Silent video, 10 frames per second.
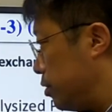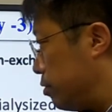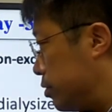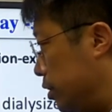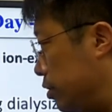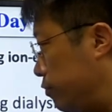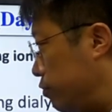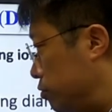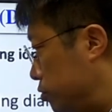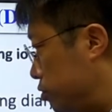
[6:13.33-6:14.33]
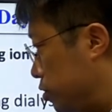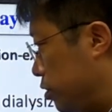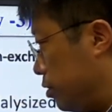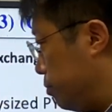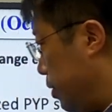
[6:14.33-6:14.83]
You centrifuge
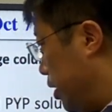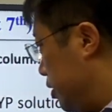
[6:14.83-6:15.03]
by